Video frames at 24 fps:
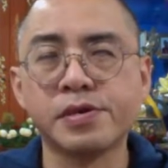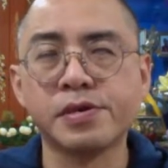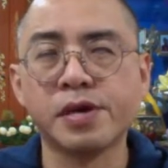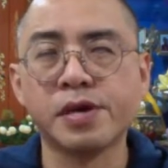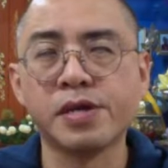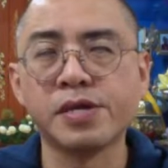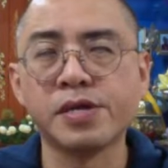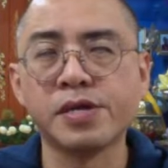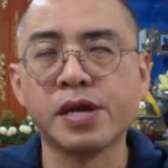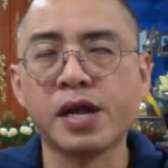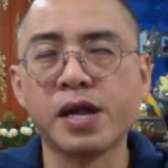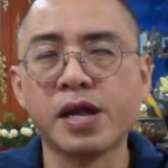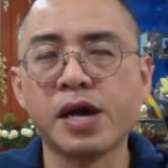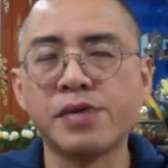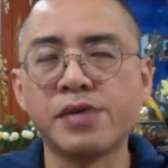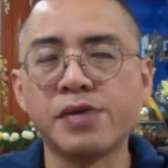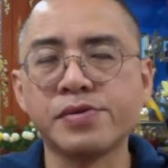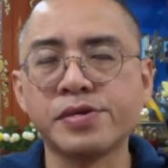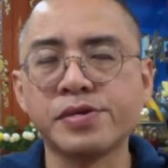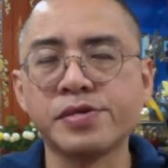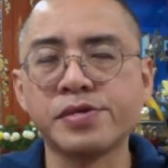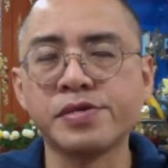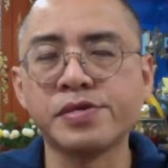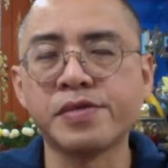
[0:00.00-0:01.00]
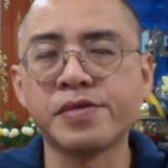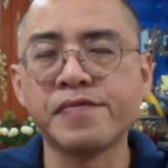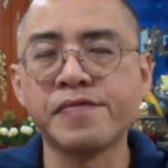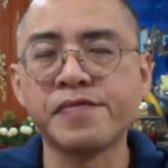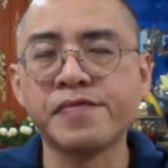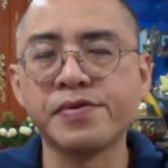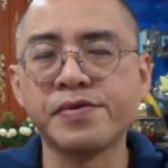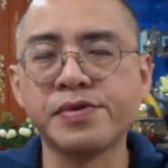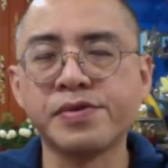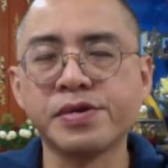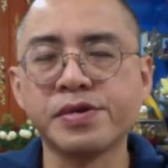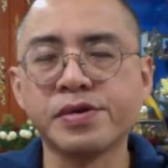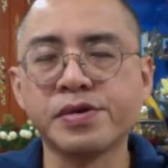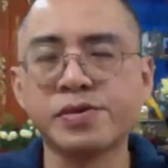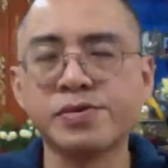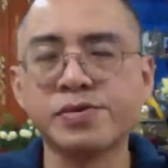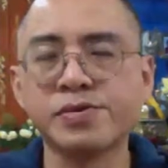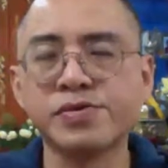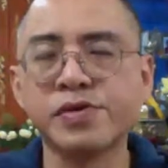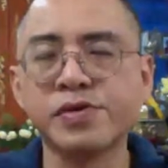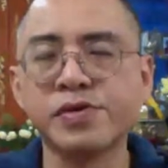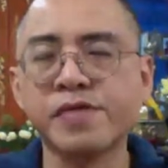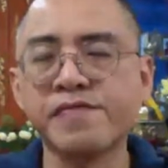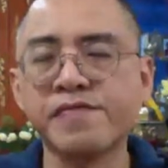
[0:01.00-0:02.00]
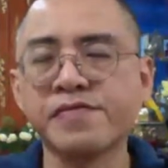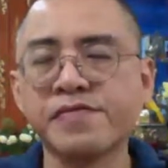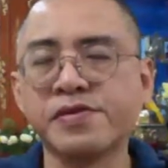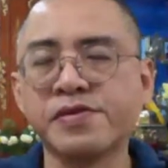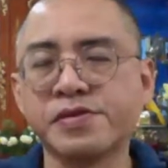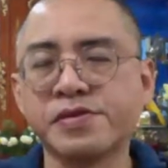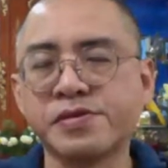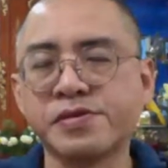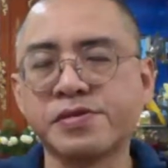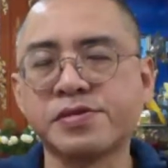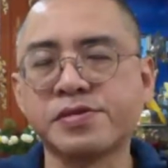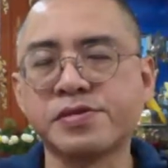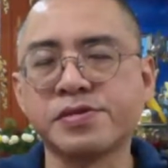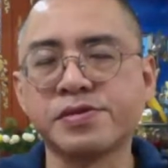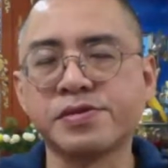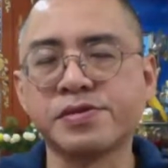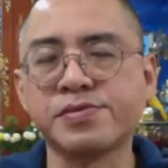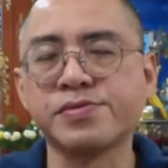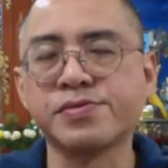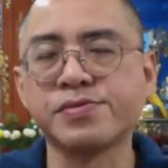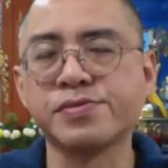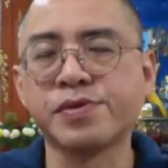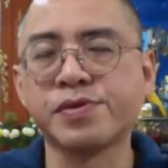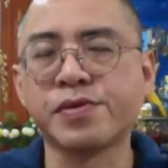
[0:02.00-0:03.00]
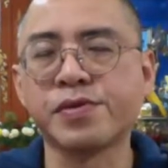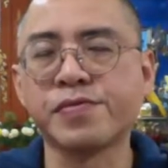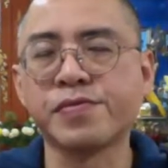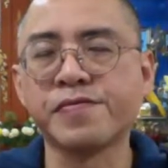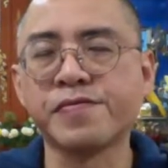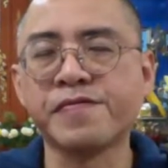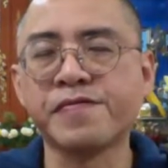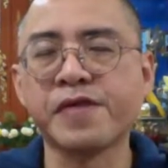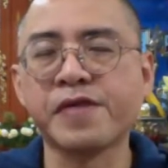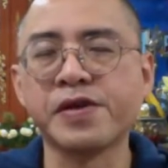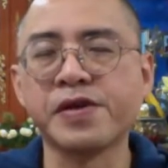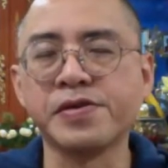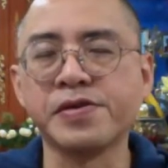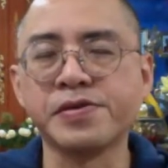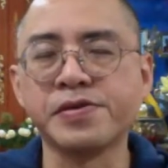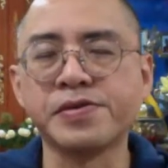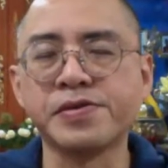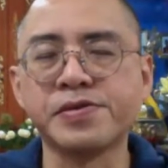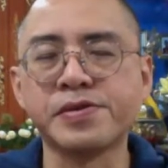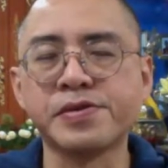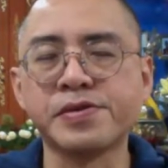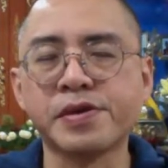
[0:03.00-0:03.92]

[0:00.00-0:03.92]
and allow in a feeling of softness into your own face,